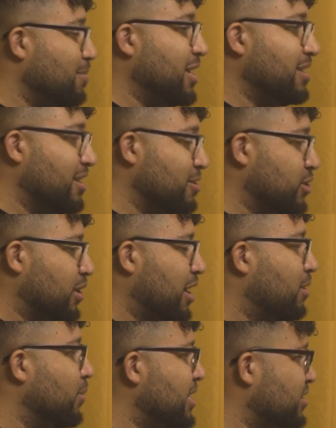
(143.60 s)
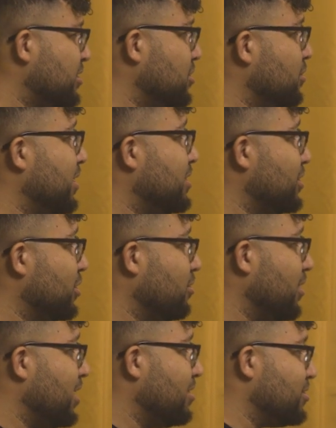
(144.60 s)
I mean, there's a lot of ways to do that as a
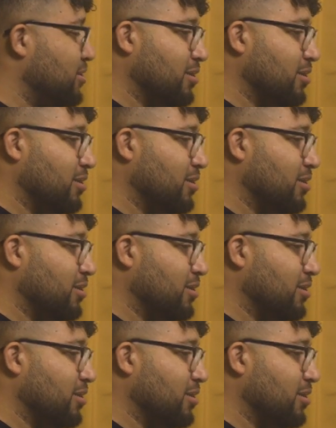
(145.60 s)
creator. There